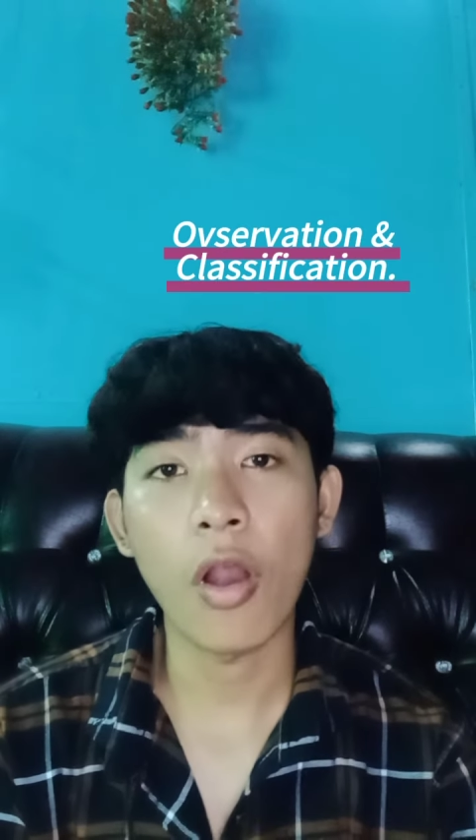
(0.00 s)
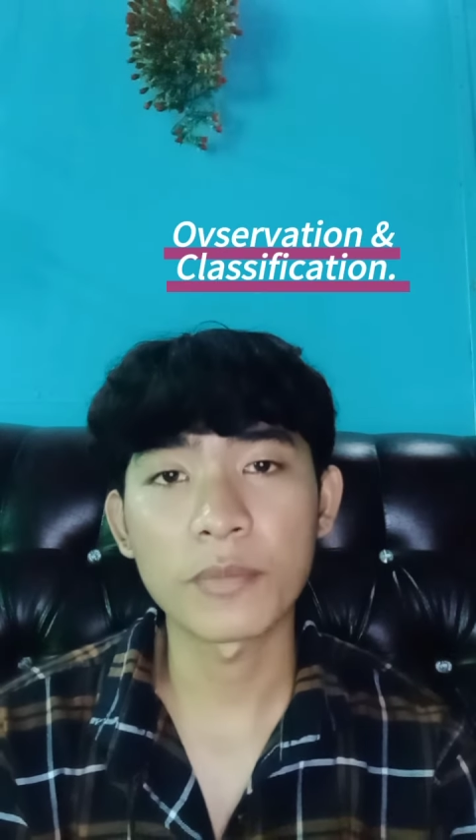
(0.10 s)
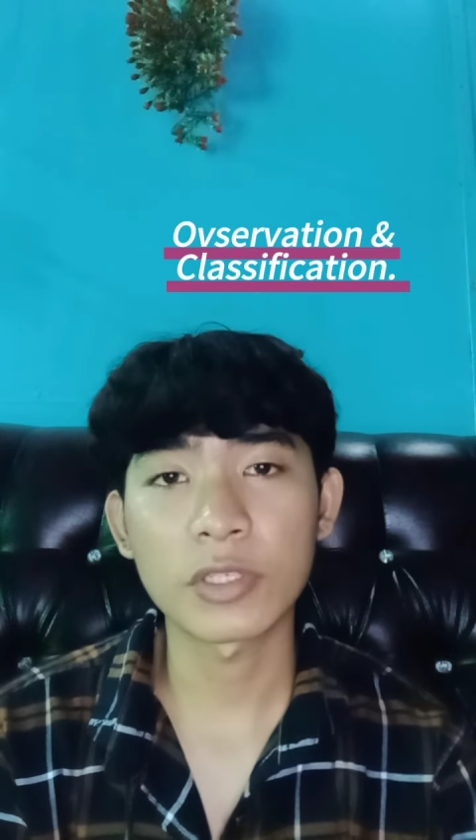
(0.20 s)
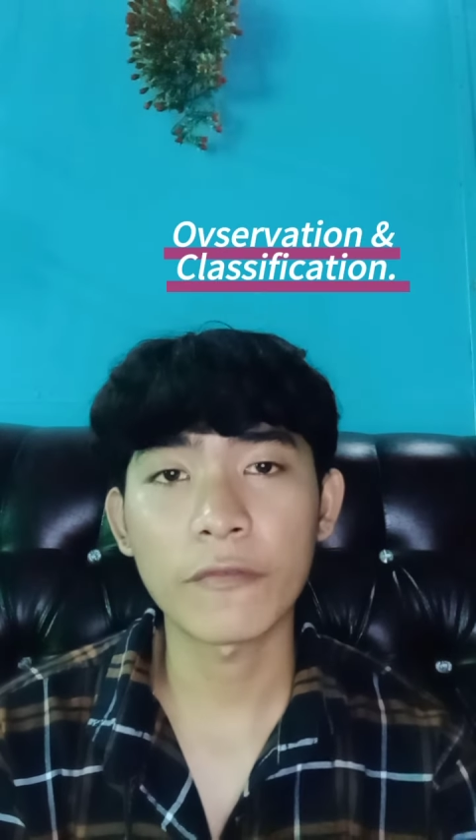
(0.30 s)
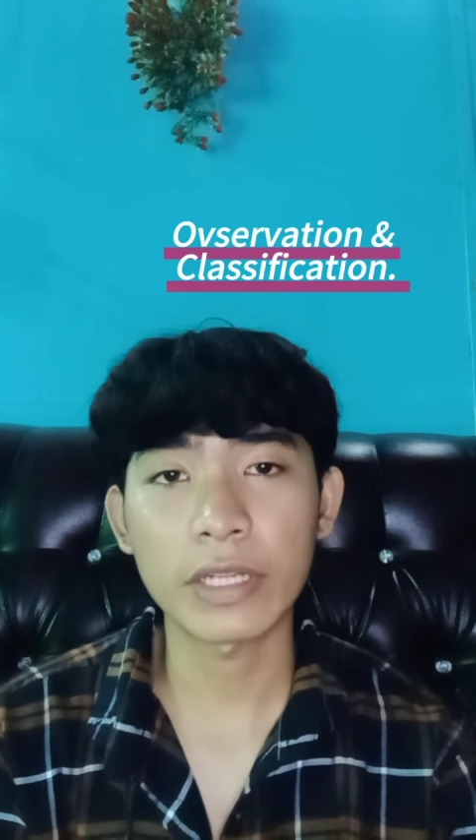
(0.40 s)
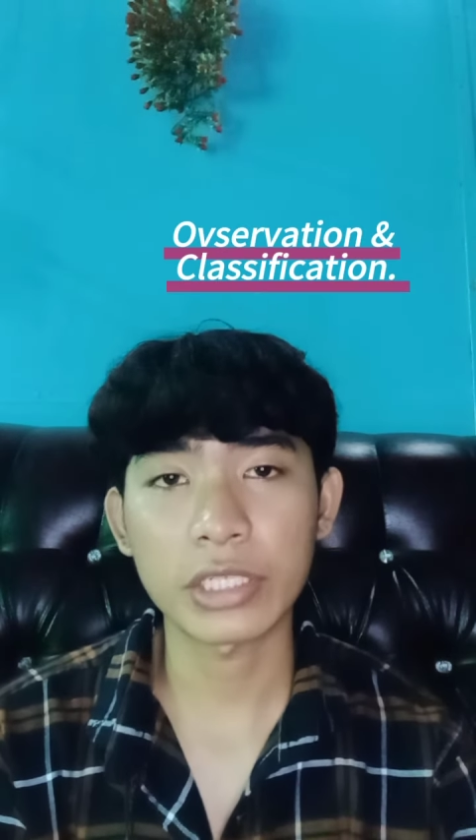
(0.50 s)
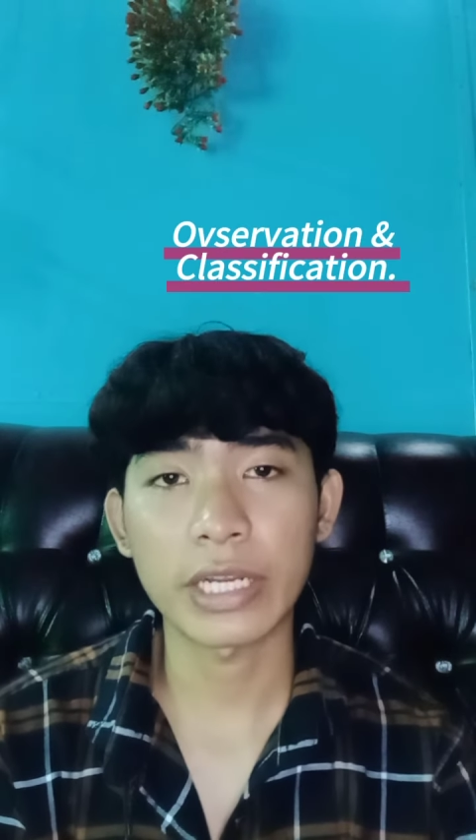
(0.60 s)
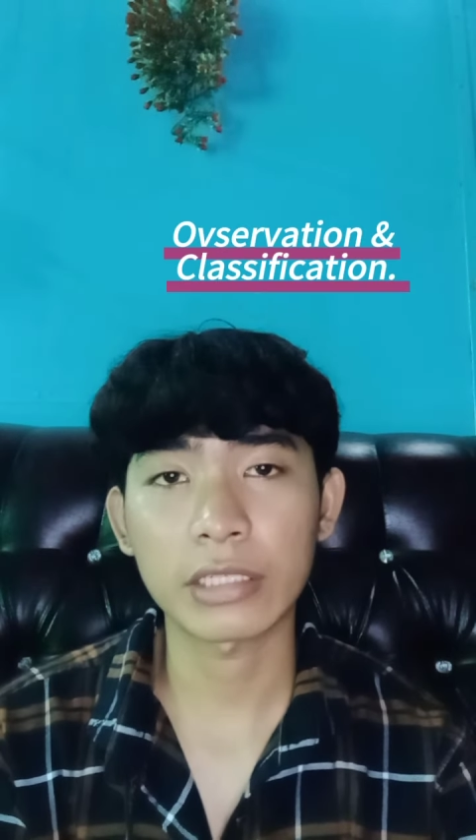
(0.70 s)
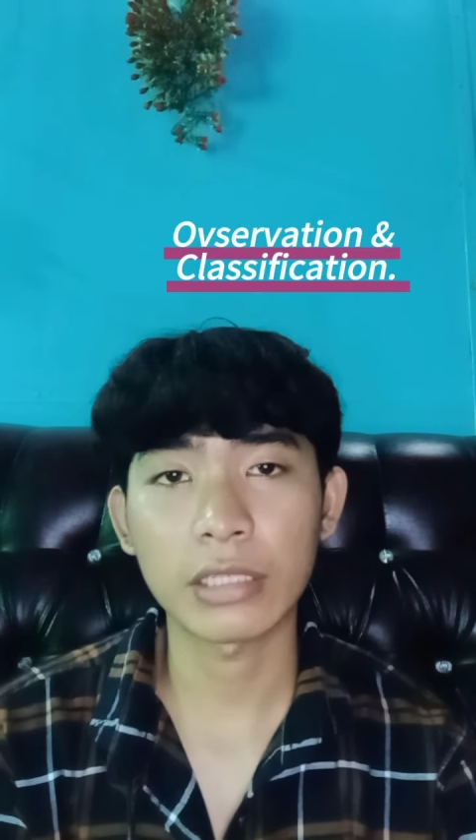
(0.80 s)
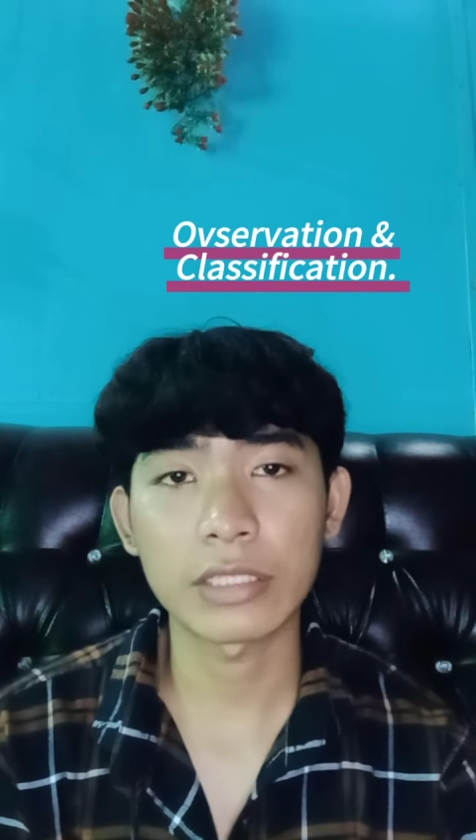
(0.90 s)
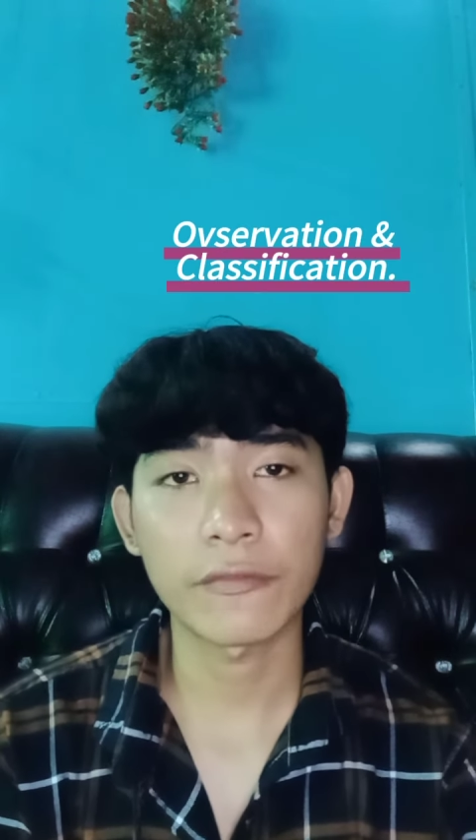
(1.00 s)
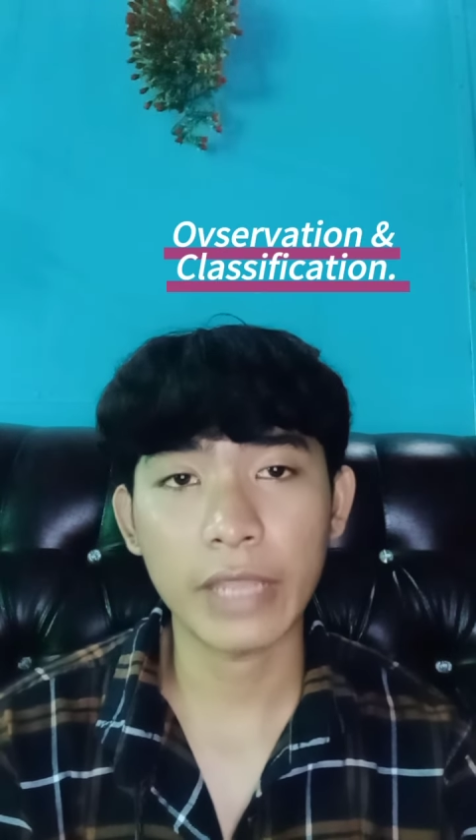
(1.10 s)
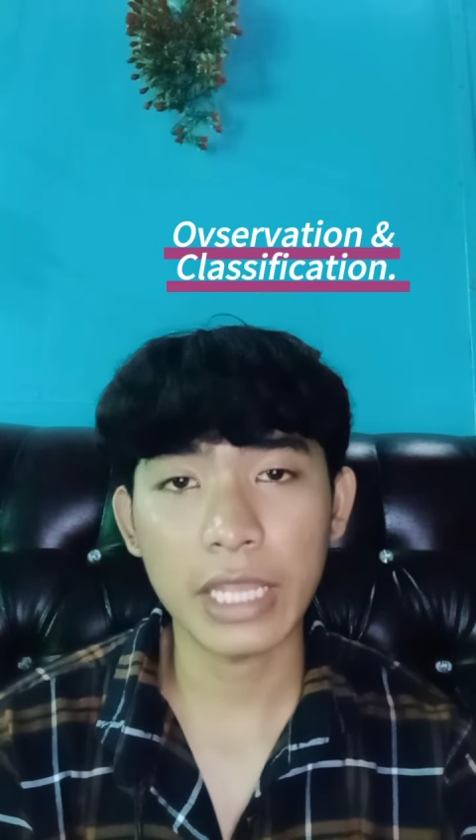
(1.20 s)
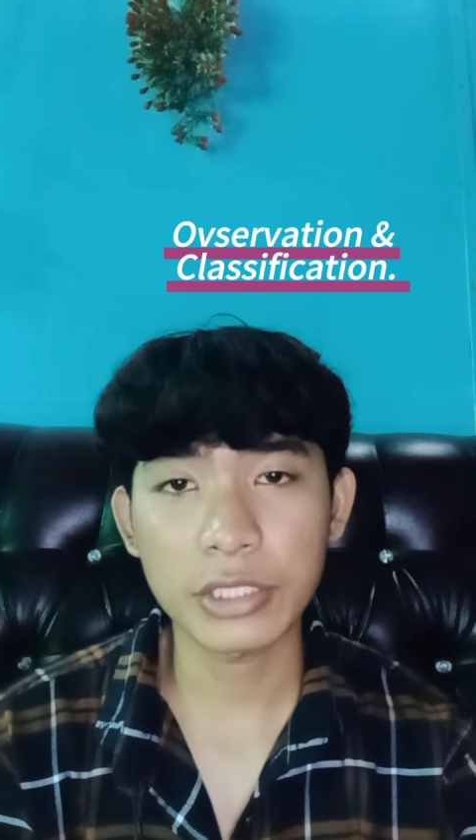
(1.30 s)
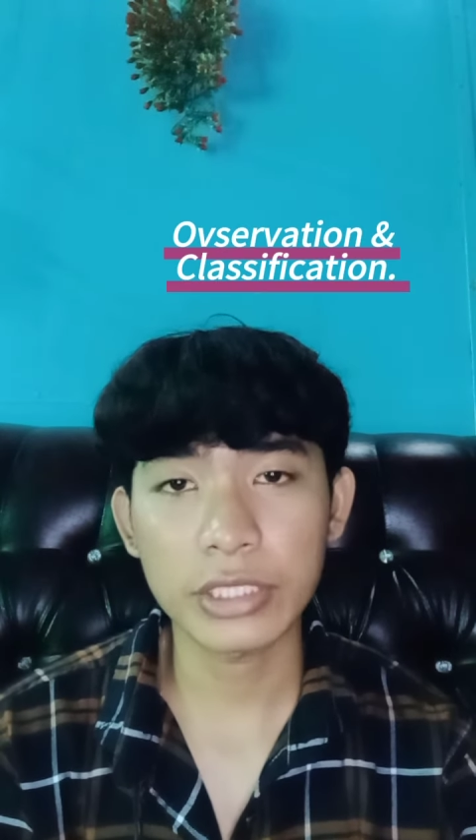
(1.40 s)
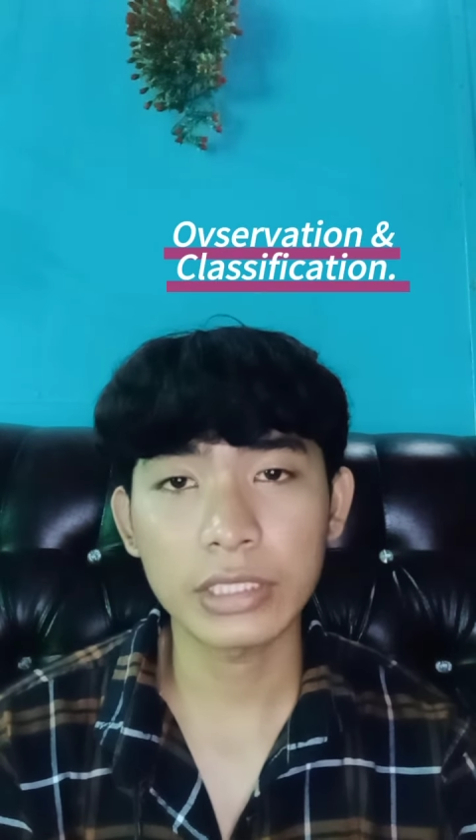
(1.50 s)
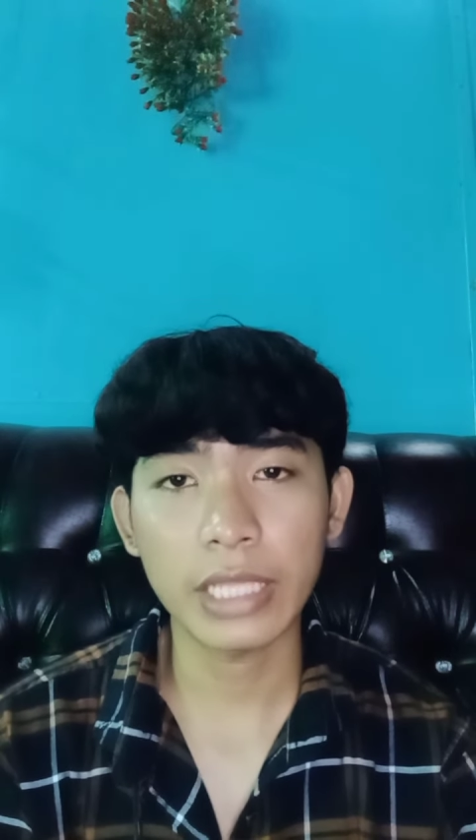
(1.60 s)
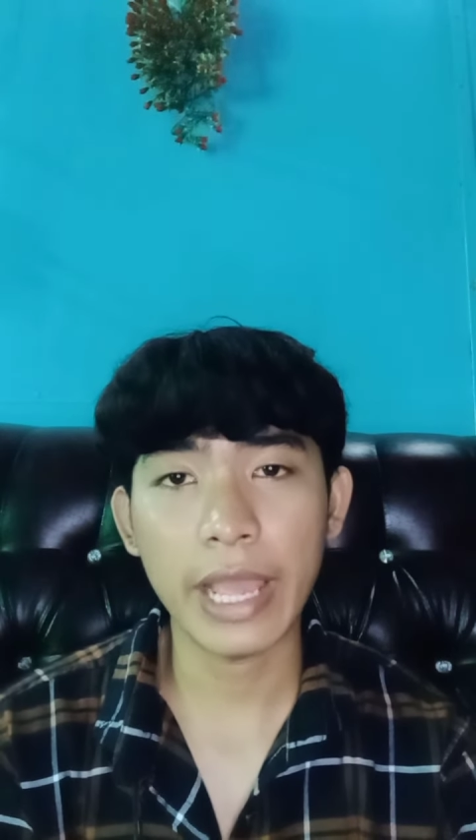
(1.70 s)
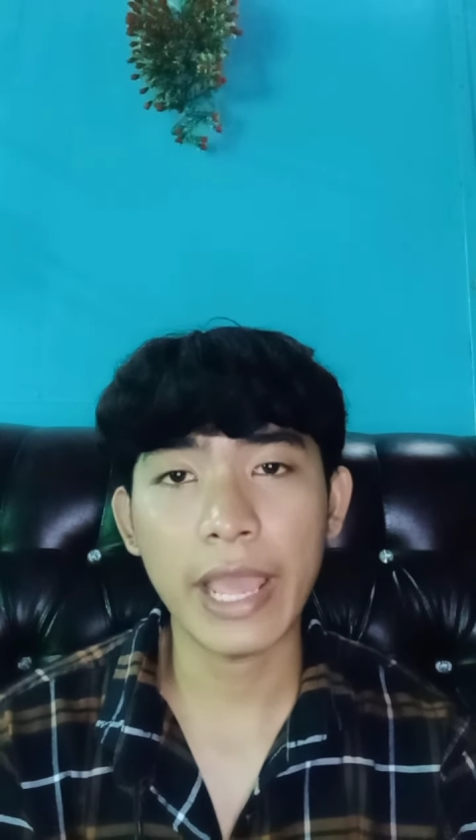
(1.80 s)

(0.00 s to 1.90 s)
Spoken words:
observation and classification,